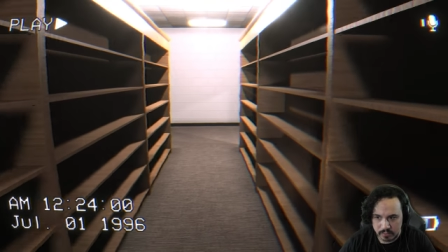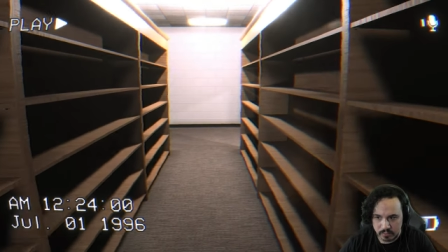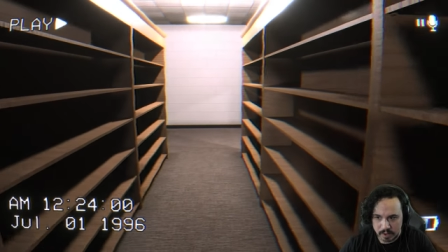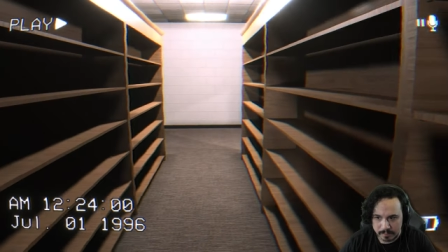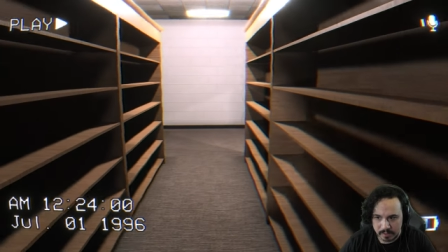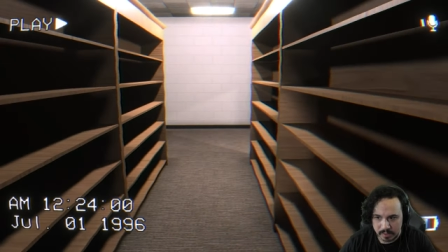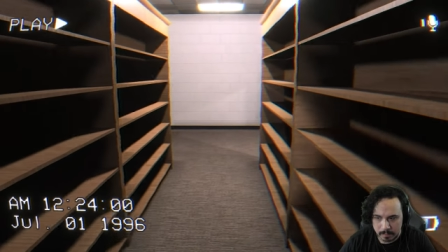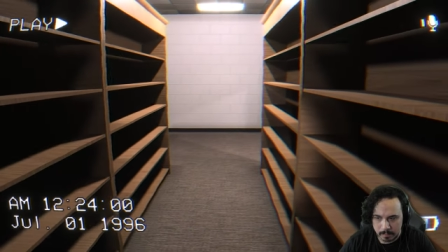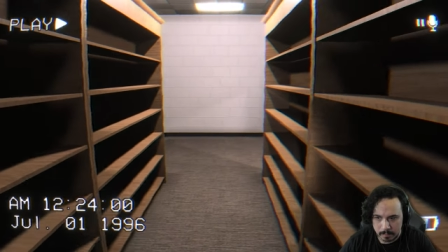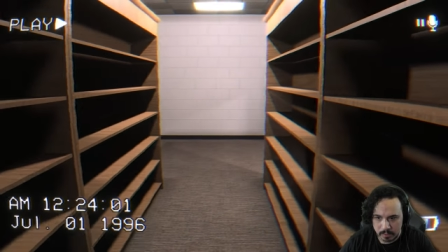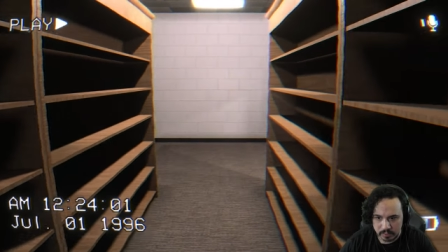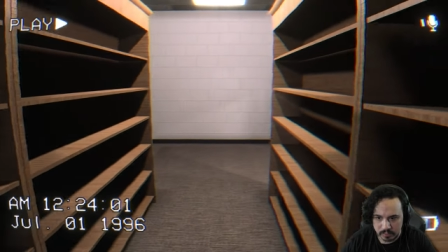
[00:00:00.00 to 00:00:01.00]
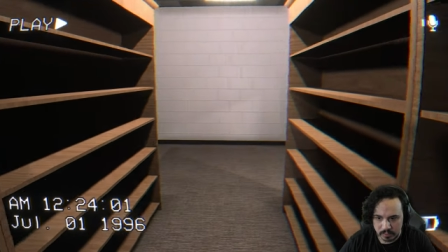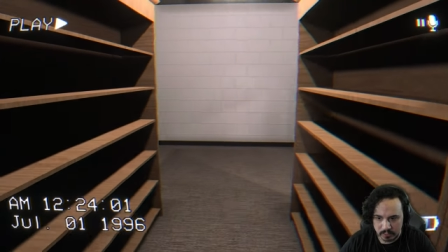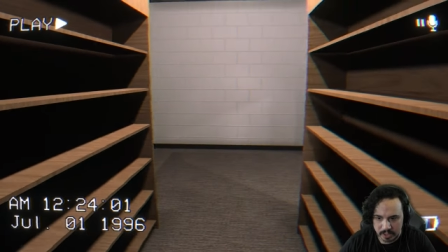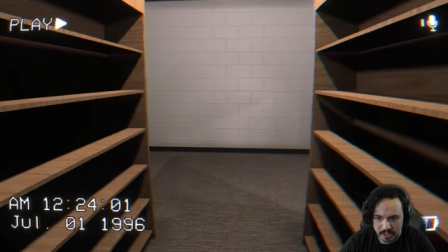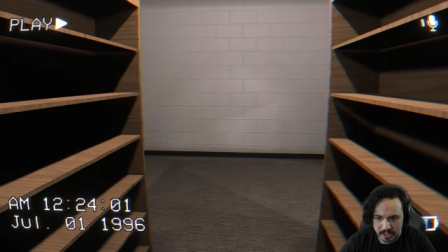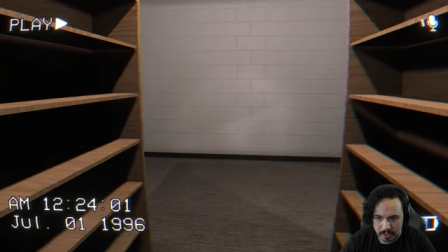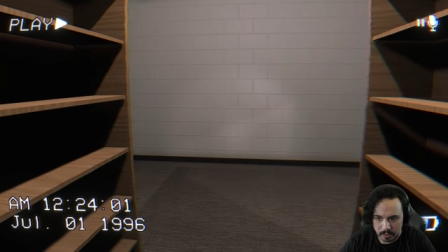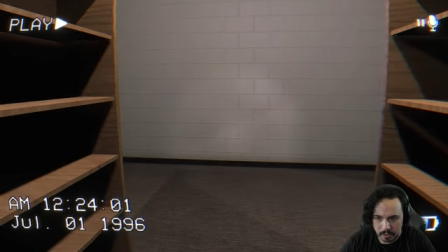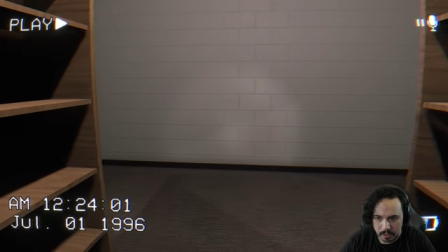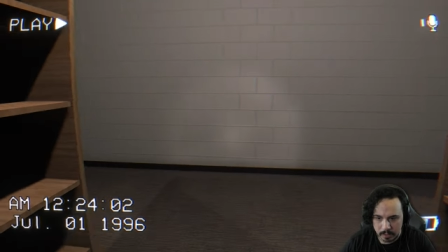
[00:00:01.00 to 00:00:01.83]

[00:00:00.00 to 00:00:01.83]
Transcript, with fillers: dropped a couple books over here.